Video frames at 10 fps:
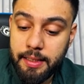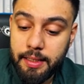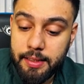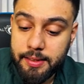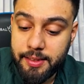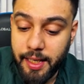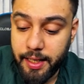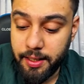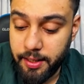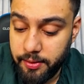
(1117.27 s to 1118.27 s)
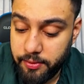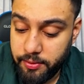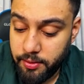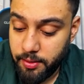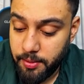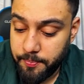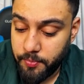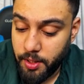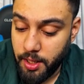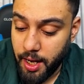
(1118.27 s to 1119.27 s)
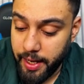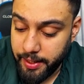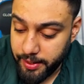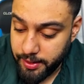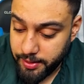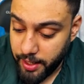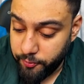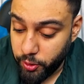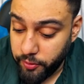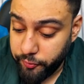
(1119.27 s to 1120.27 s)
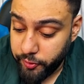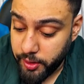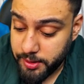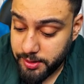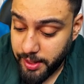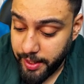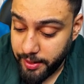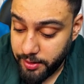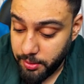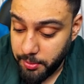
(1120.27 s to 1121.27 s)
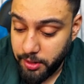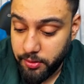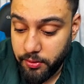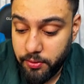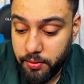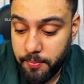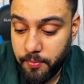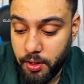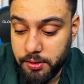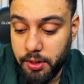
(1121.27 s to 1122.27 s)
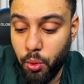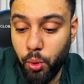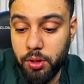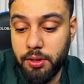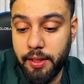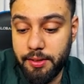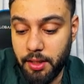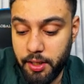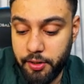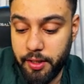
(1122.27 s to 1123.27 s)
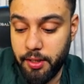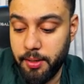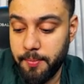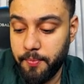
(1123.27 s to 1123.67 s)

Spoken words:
Second is, I get the time for the first 80 meters because the whole is 100 now.